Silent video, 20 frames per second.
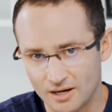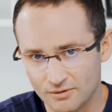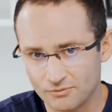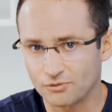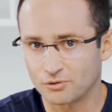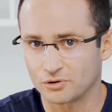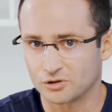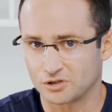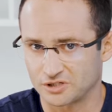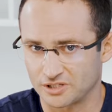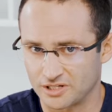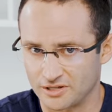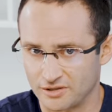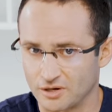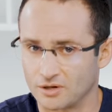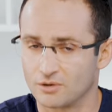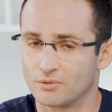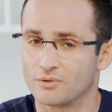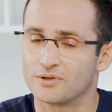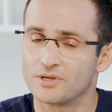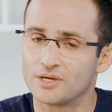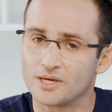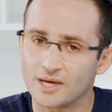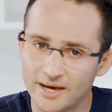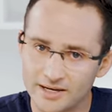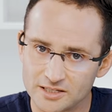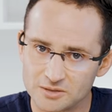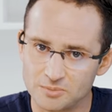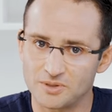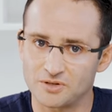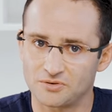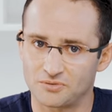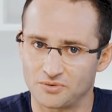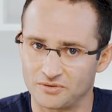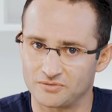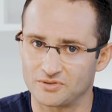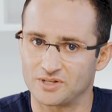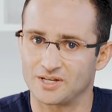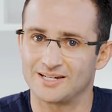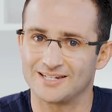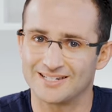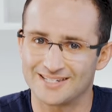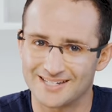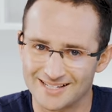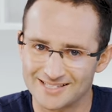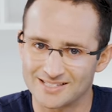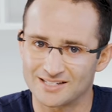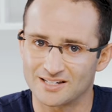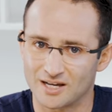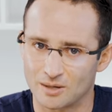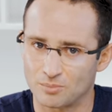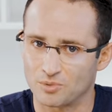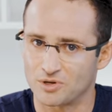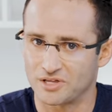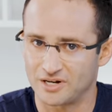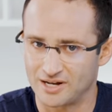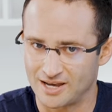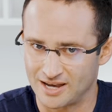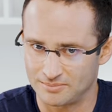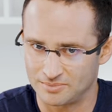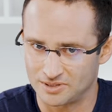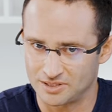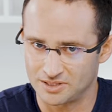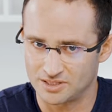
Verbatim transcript: Unfortunately though, the XPS 15 doesn't come with an AMD